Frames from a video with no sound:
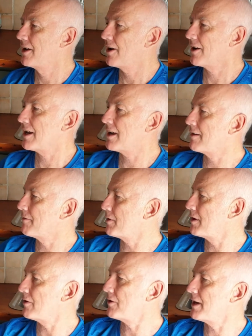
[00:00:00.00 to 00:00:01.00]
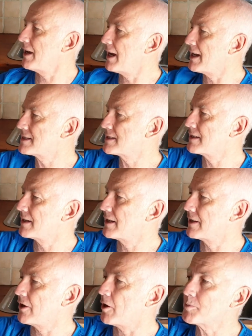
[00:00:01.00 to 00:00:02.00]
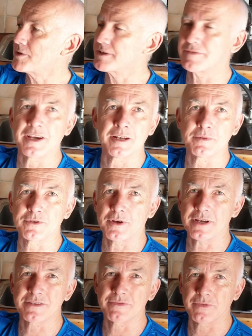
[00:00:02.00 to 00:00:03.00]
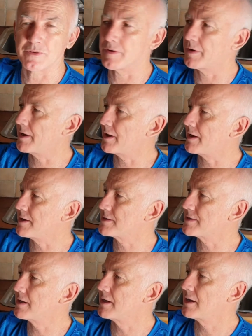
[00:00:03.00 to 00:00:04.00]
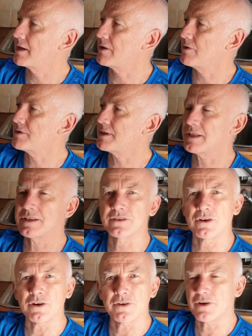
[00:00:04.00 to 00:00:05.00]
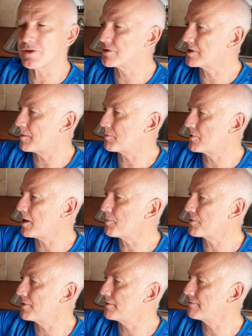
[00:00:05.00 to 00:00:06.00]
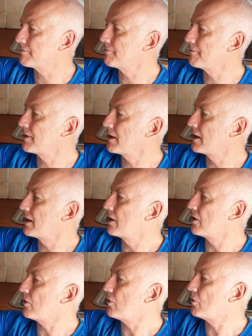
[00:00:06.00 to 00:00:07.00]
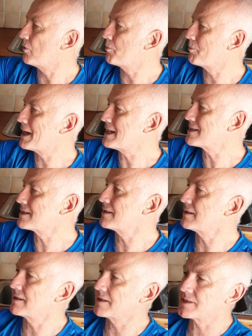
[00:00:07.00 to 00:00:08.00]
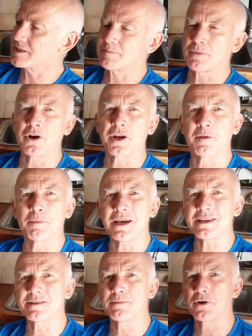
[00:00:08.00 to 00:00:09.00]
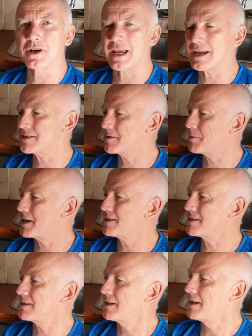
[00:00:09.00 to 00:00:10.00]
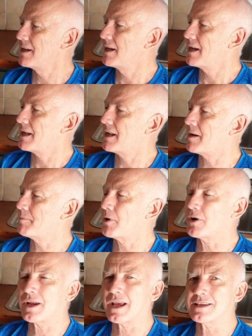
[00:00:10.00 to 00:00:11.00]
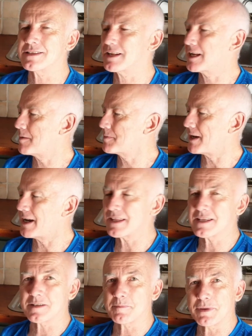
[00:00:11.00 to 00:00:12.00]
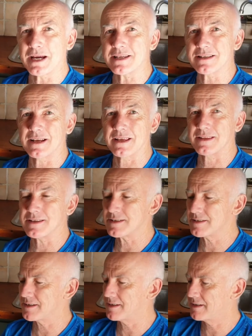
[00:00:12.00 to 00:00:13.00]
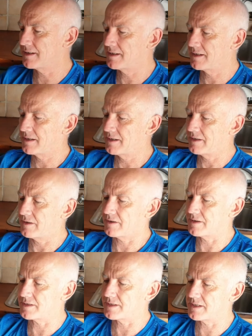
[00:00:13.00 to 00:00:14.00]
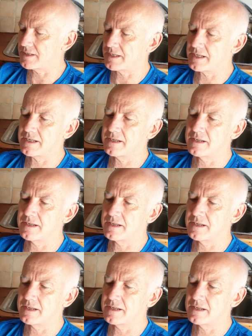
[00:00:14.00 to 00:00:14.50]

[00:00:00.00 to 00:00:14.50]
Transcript: Okay, we're looking at the options available to us is using these cockroach type traps or paste. This is boric acid paste. Now boric acid comes either as a paste like this, you can see it there,